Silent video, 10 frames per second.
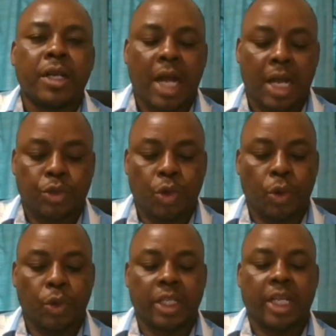are
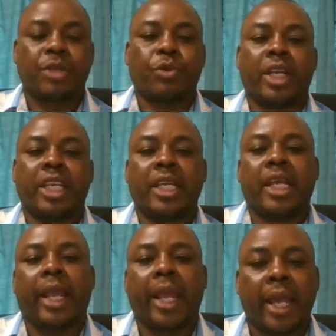told that when
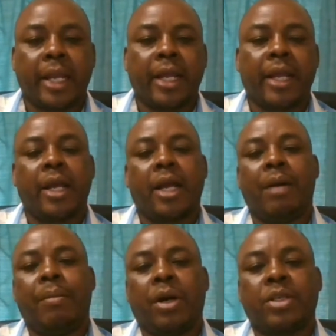he heard
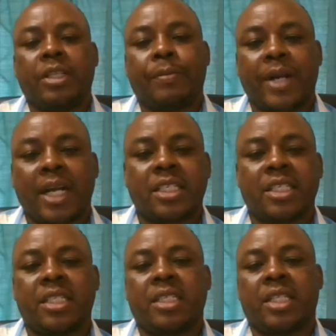about the
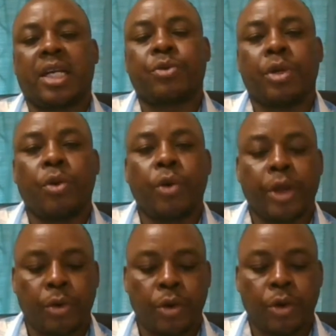practices that were
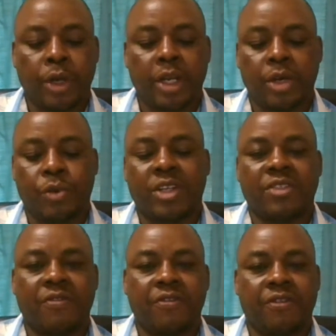going on, he
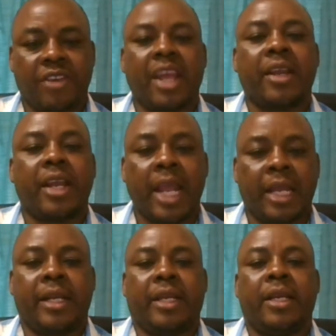was very
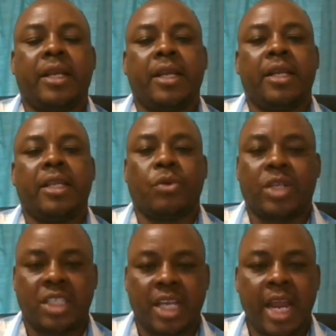angry. He
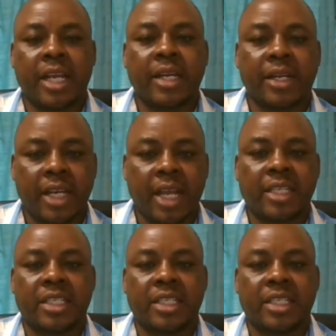was angry at